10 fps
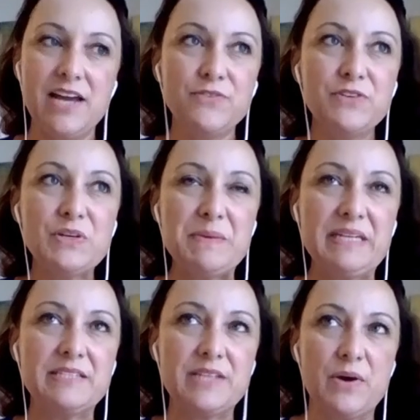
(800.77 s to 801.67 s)
feel
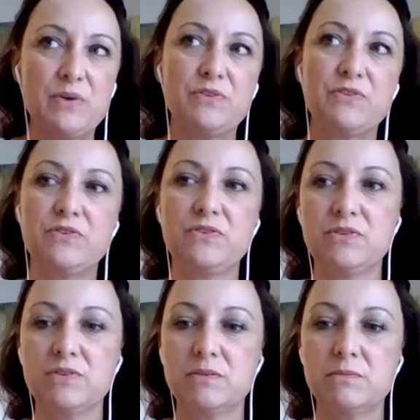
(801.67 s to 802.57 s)
myself
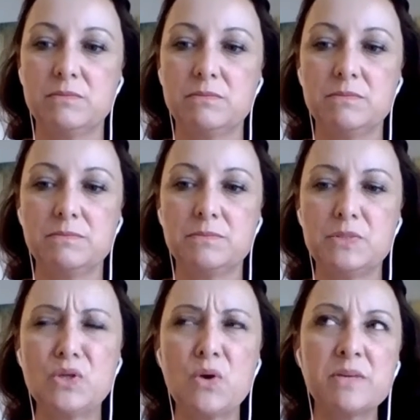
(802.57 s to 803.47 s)

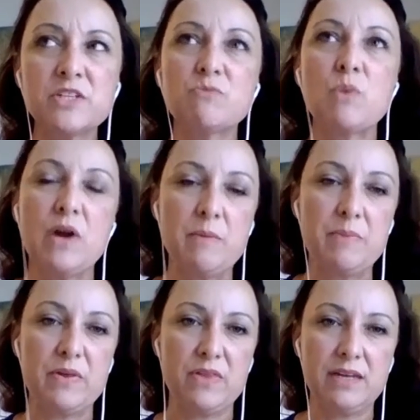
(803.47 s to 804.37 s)
so much more
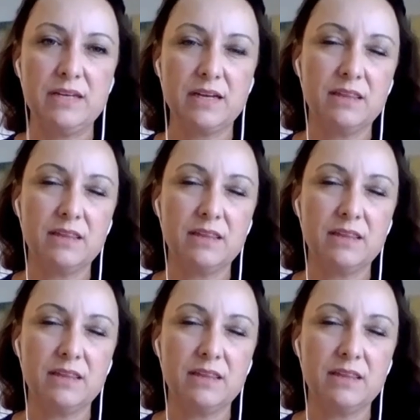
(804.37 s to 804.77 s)
empathetic. I think